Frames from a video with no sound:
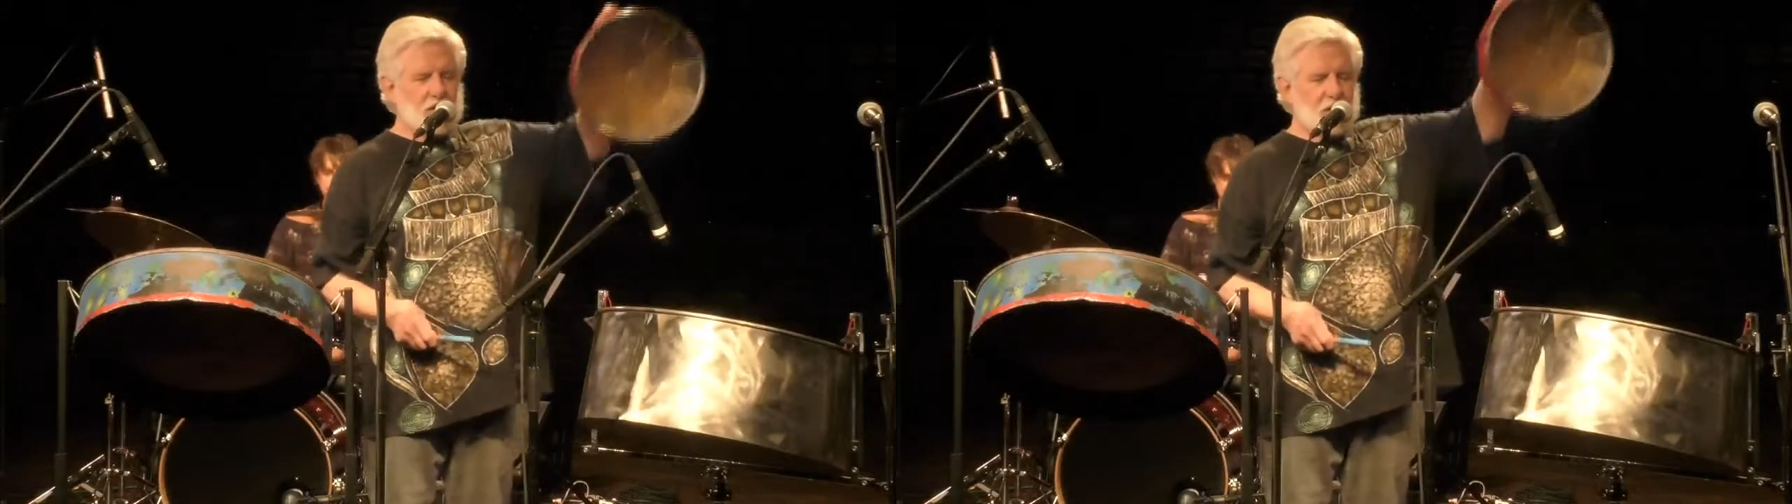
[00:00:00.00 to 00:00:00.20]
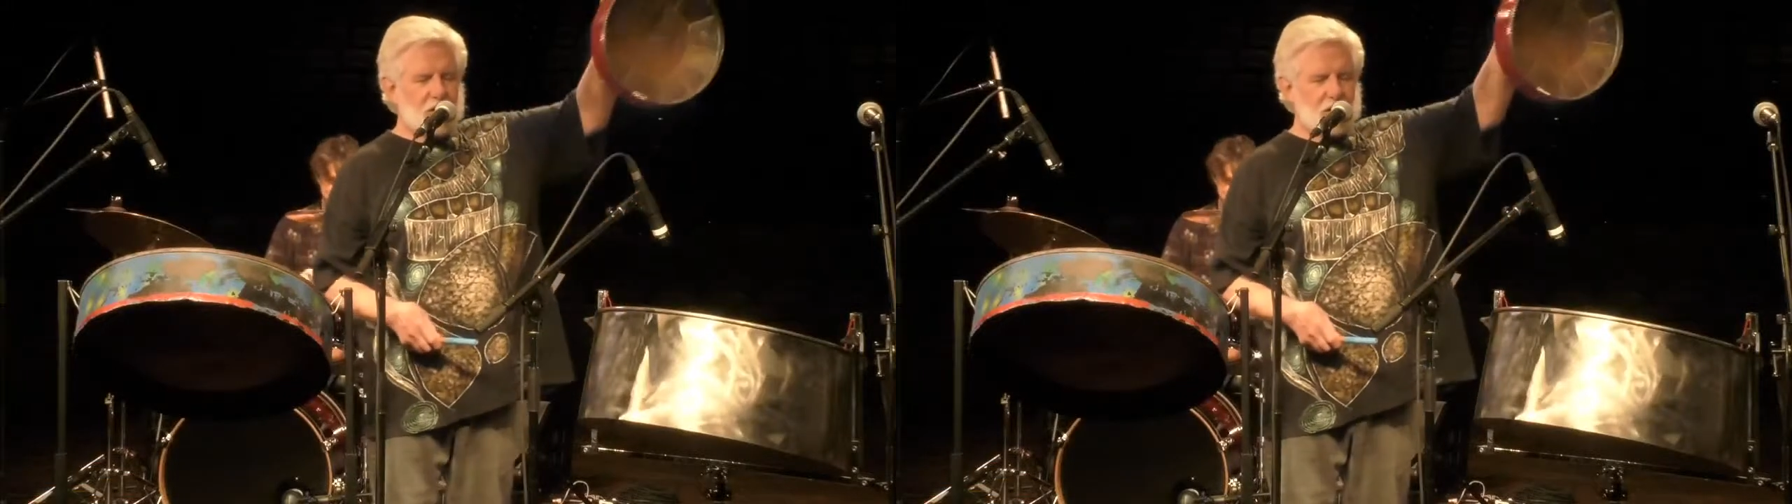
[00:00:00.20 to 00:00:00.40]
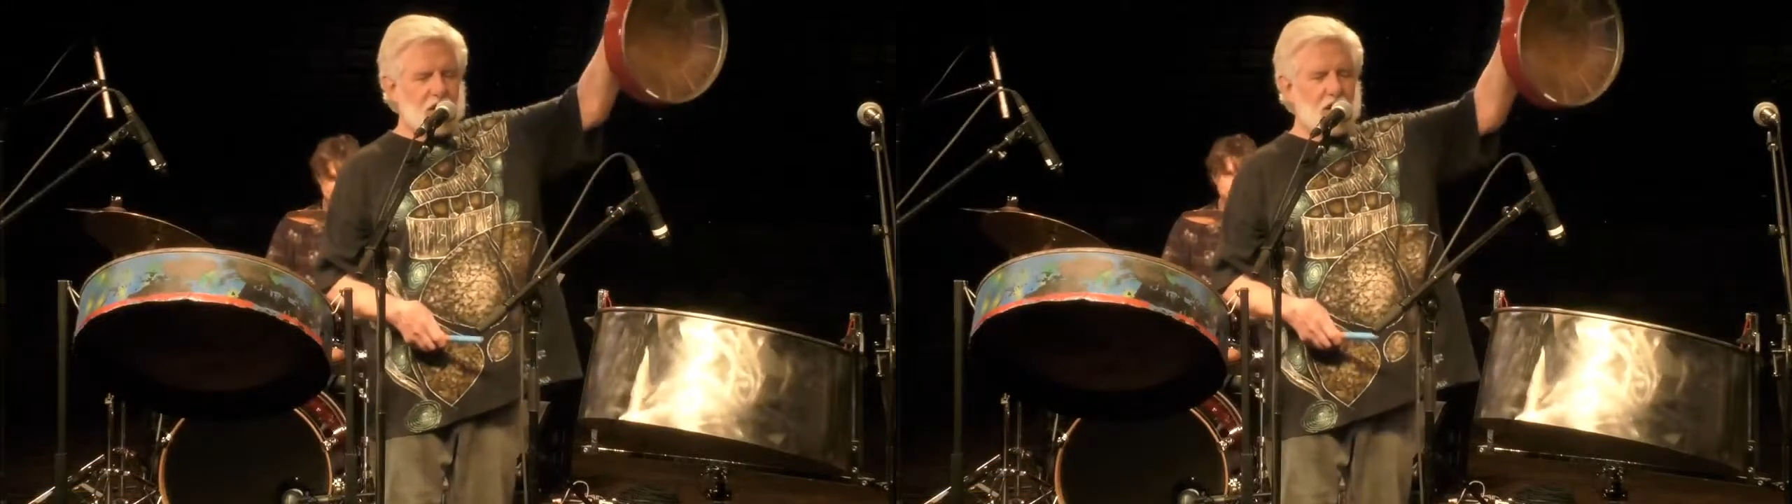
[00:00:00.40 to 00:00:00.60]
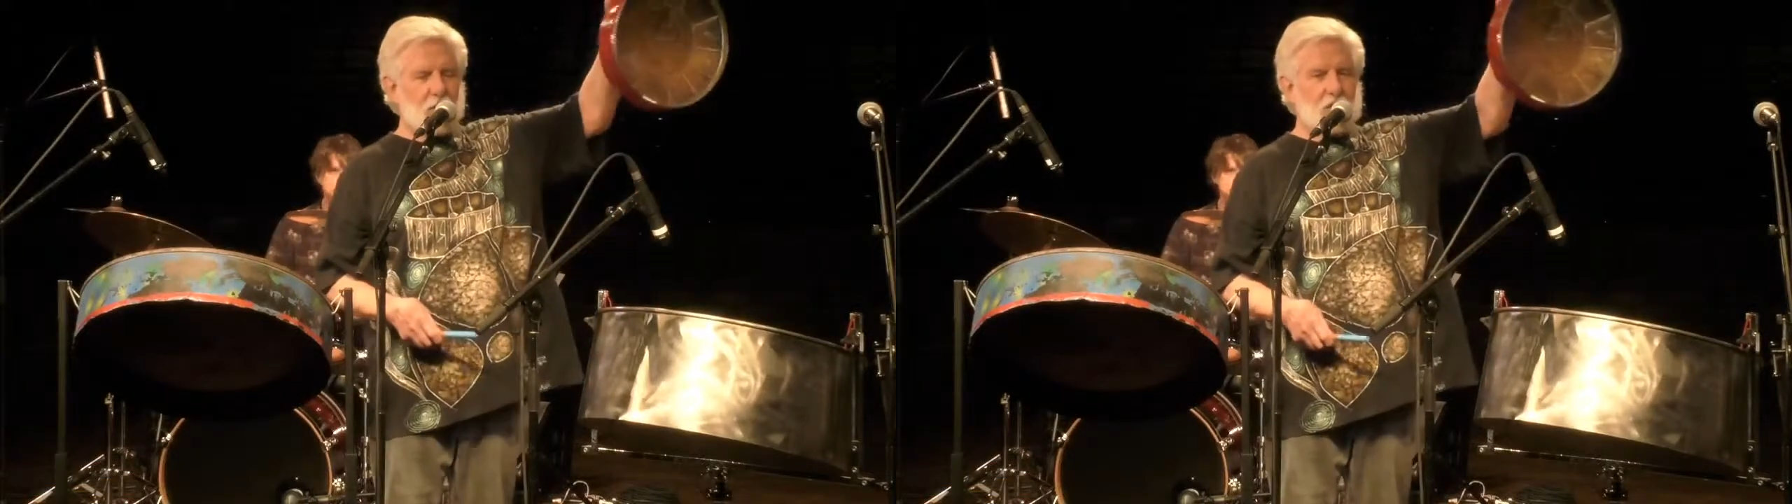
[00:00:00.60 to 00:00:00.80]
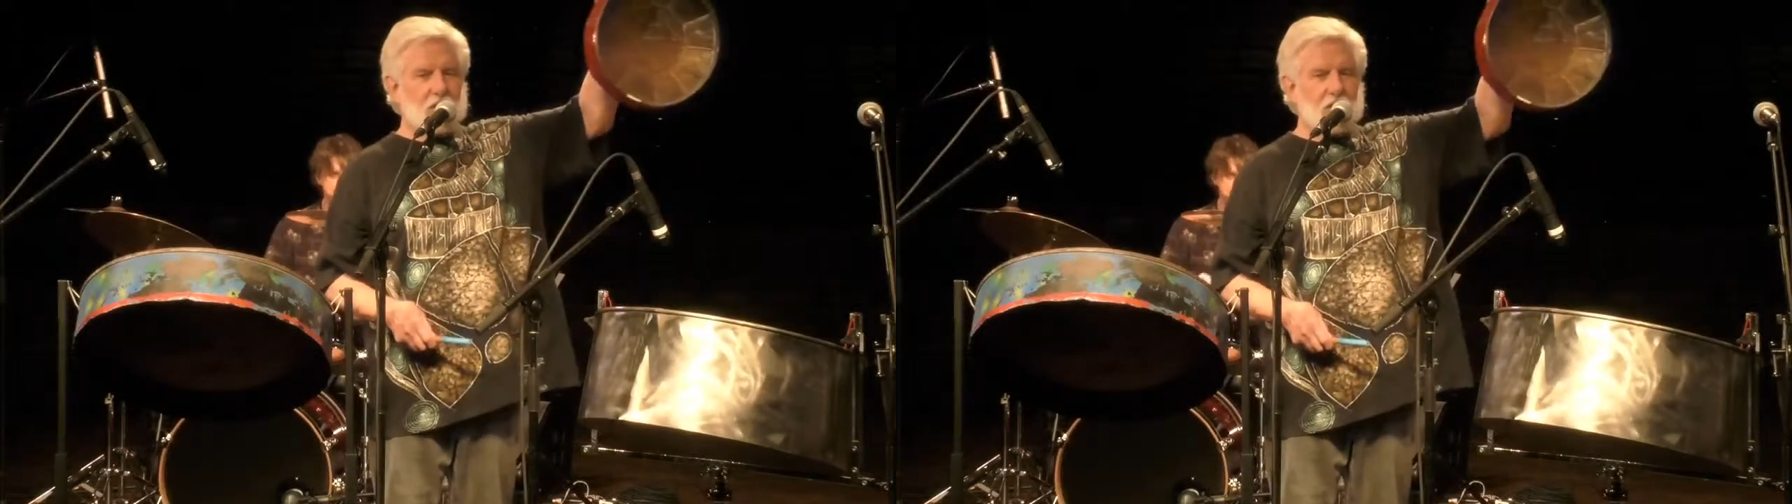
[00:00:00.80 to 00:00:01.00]
This is kind of
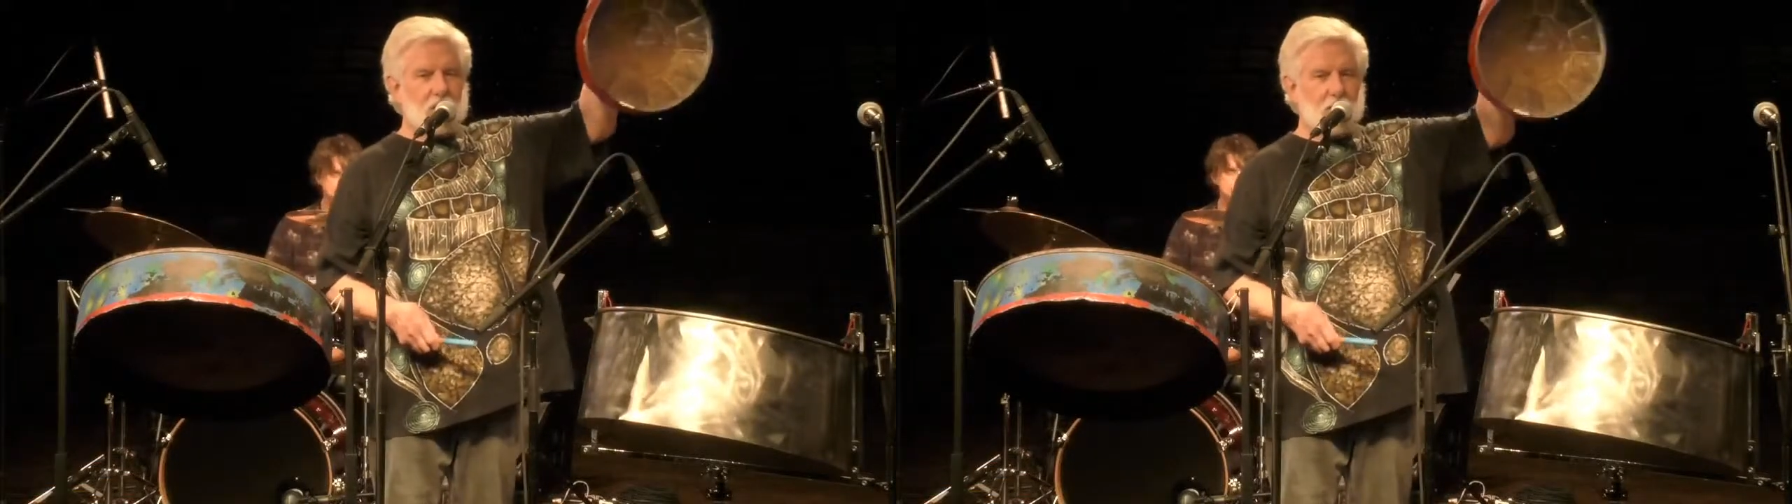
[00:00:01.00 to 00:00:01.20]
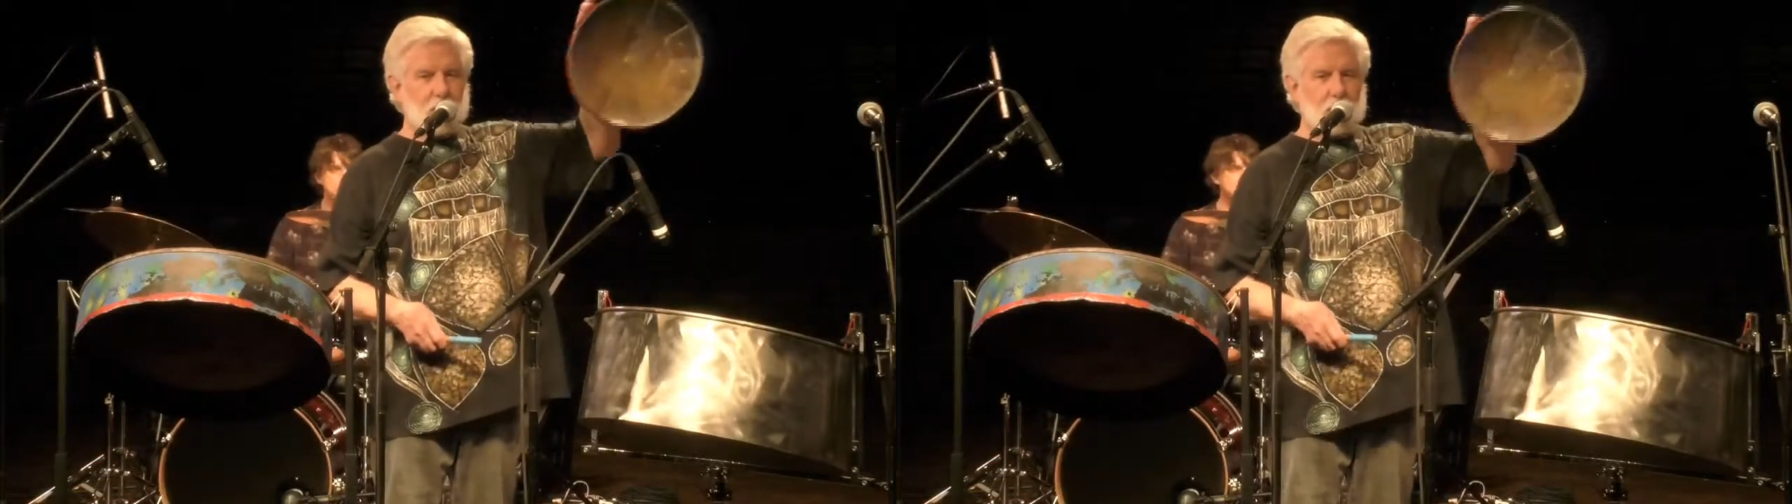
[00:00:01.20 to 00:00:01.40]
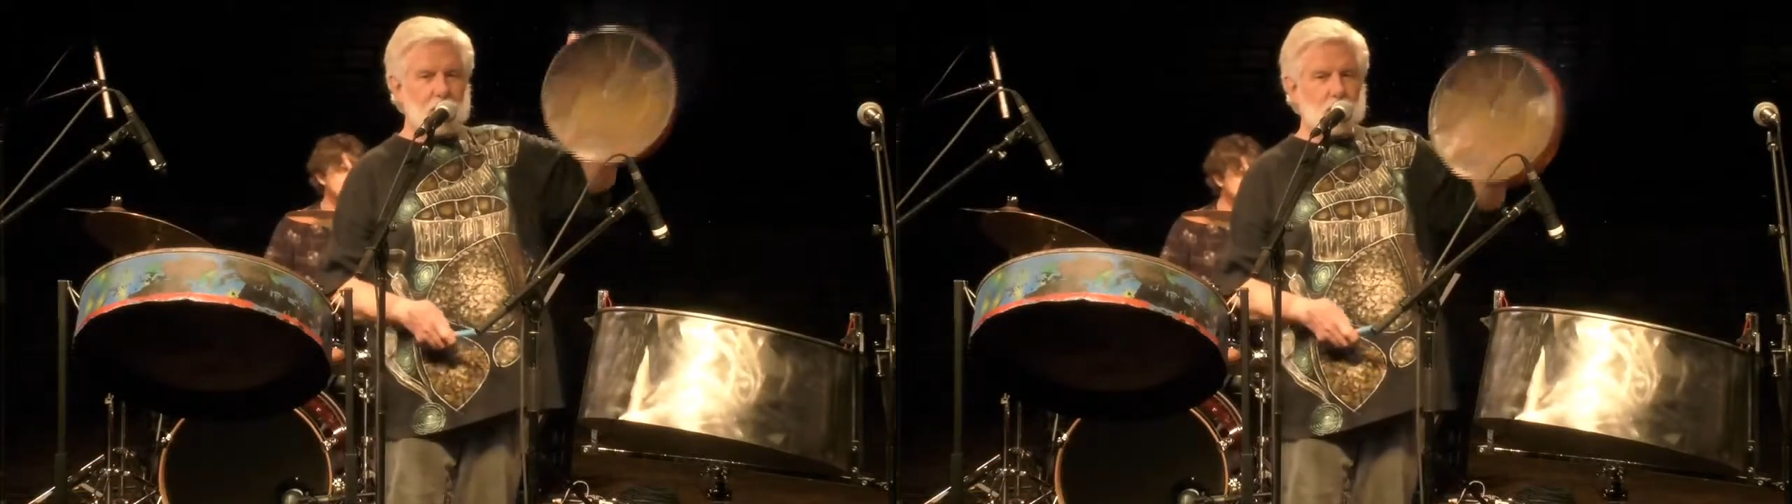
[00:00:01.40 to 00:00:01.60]
what they sell for